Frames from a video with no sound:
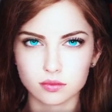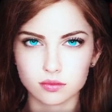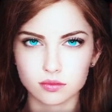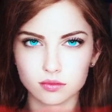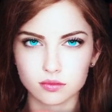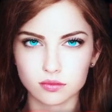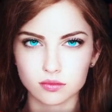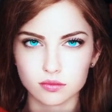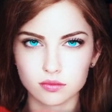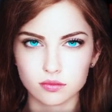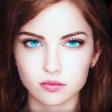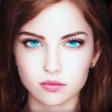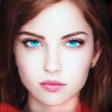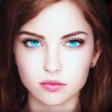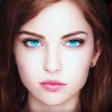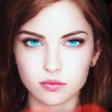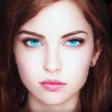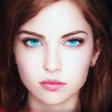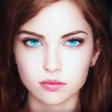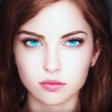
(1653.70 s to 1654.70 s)
Foreign
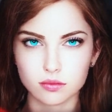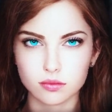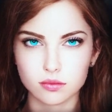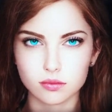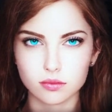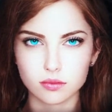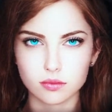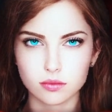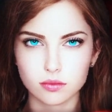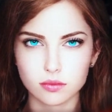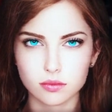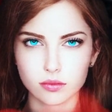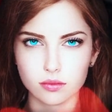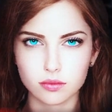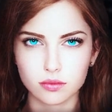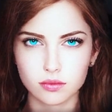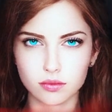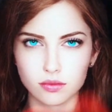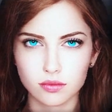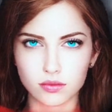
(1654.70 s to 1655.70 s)
citizens are
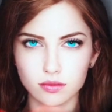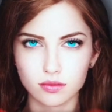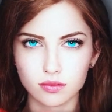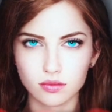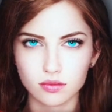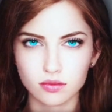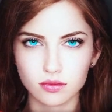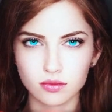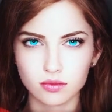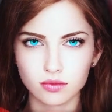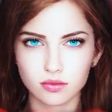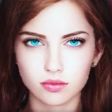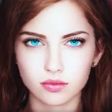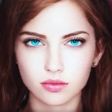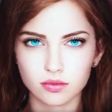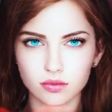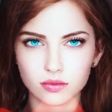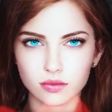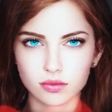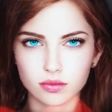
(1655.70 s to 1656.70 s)
also being advised
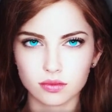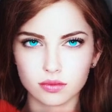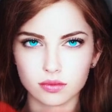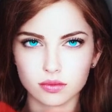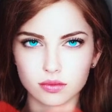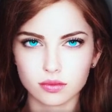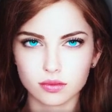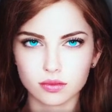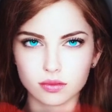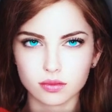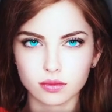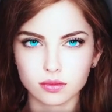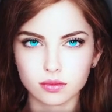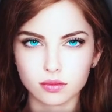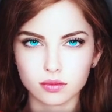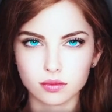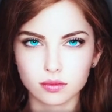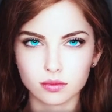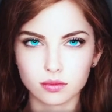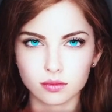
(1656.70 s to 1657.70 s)
to leave
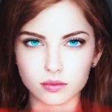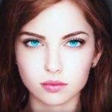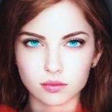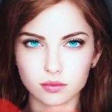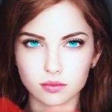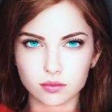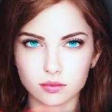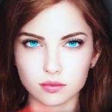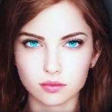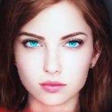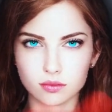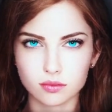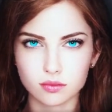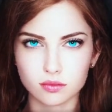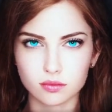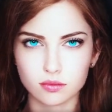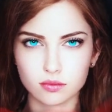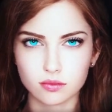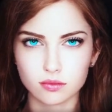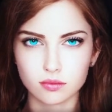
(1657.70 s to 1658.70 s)
Ukraine with immediate
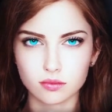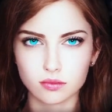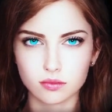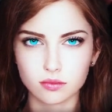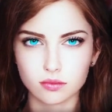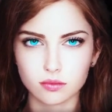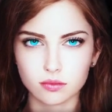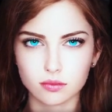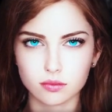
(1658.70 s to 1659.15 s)
effect.